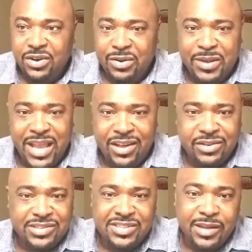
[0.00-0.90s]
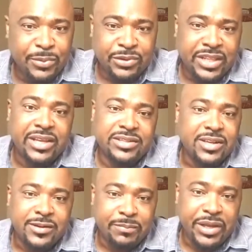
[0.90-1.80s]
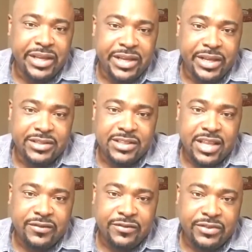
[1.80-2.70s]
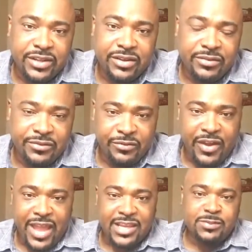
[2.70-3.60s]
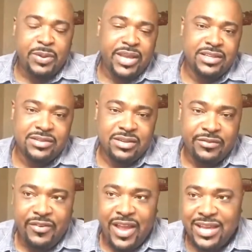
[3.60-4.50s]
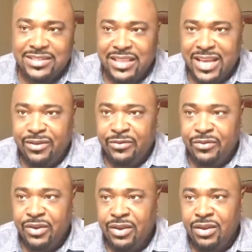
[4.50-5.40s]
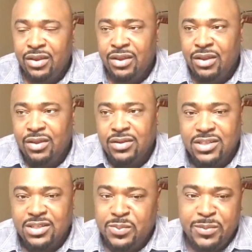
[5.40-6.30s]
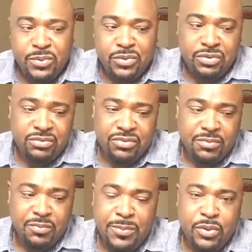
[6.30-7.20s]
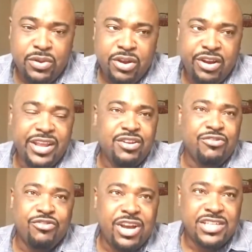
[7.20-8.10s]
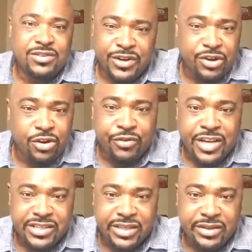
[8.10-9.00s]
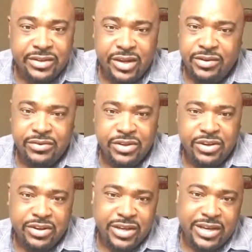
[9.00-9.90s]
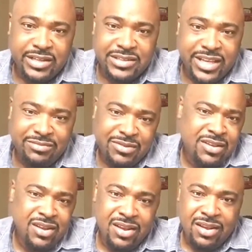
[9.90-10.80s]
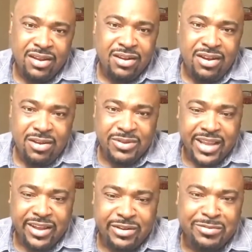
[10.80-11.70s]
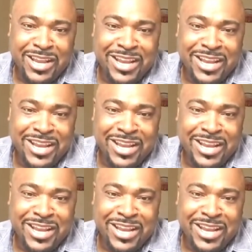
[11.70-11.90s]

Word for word: showing me how simple things could be instead of the fast pace, fast life. Just people people are in a rush for no reason in New York, and it's like, calm down,